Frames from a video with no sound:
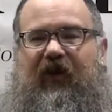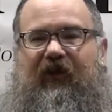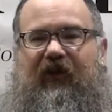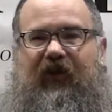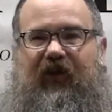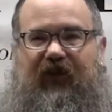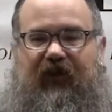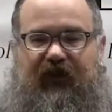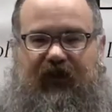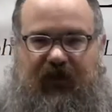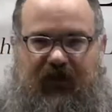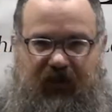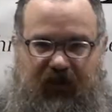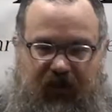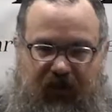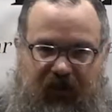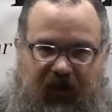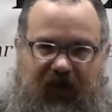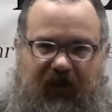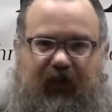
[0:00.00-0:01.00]
I have things to
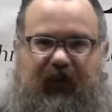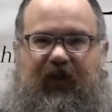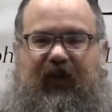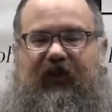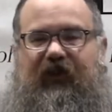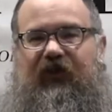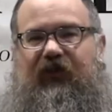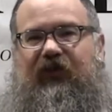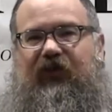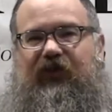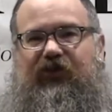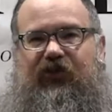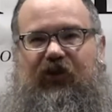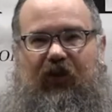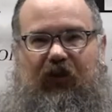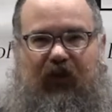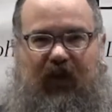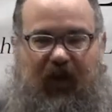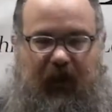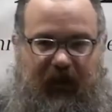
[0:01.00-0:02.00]
do. I have places to
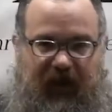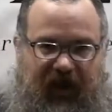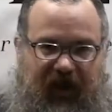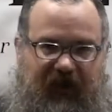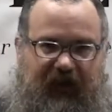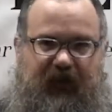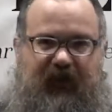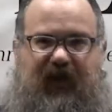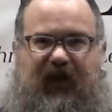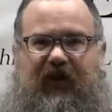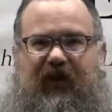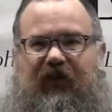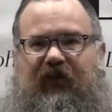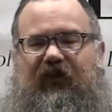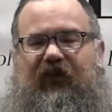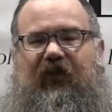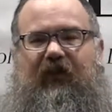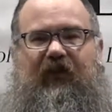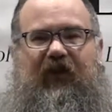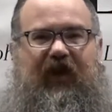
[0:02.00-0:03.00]
show up. I have
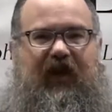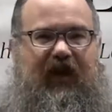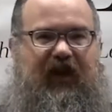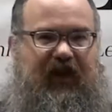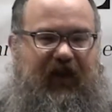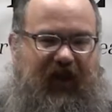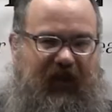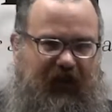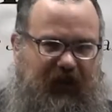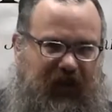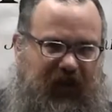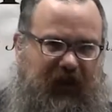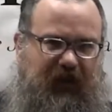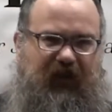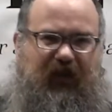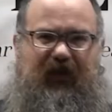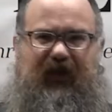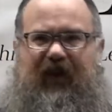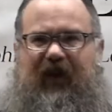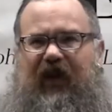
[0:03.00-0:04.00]
meetings to make. I have
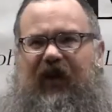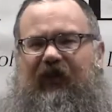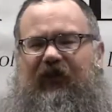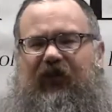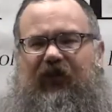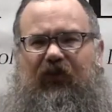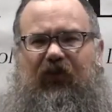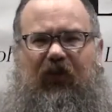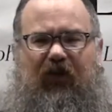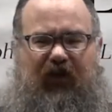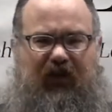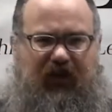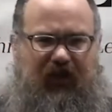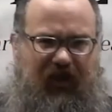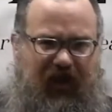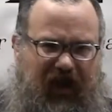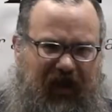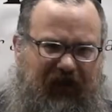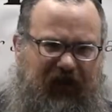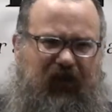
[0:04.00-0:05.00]
people that I have to talk
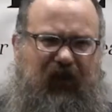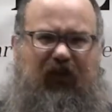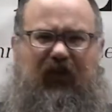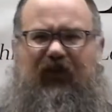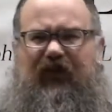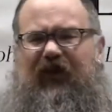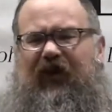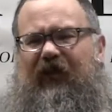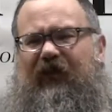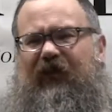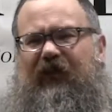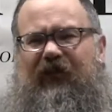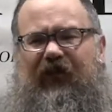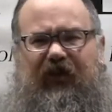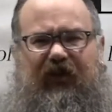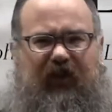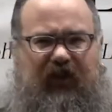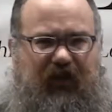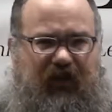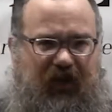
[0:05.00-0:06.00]
to. I have calls I have to
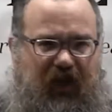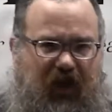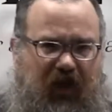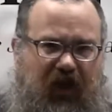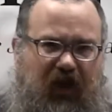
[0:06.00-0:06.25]
return.